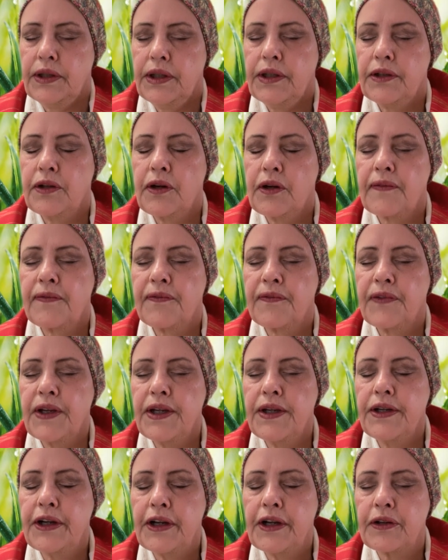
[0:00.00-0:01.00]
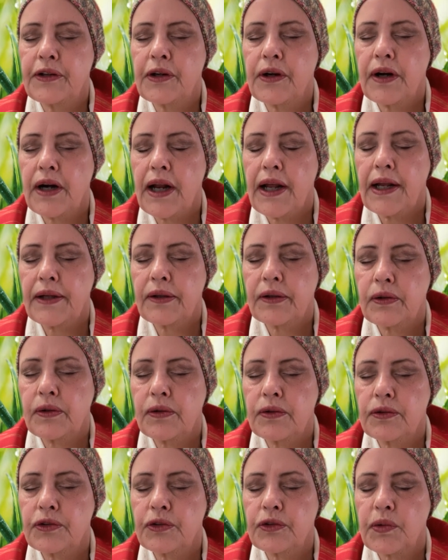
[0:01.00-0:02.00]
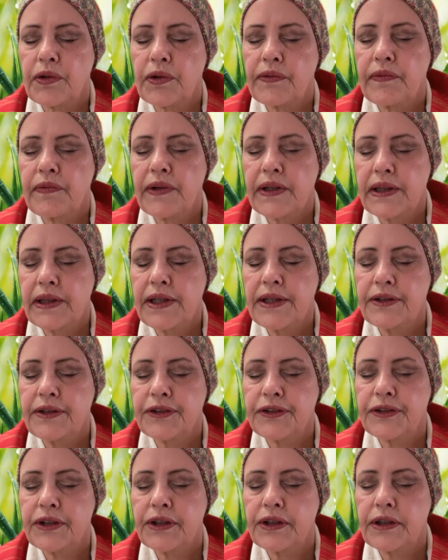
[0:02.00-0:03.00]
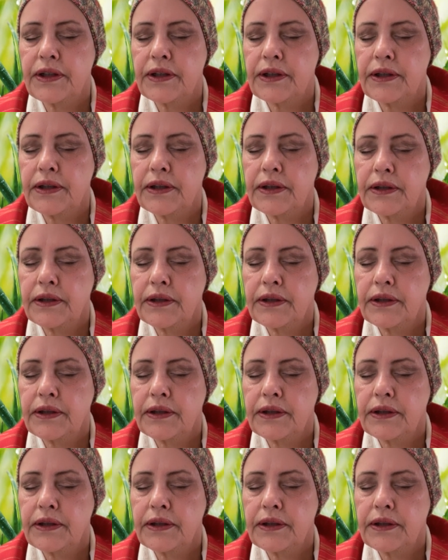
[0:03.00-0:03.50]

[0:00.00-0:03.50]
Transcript: In our feet and our ankles, we're releasing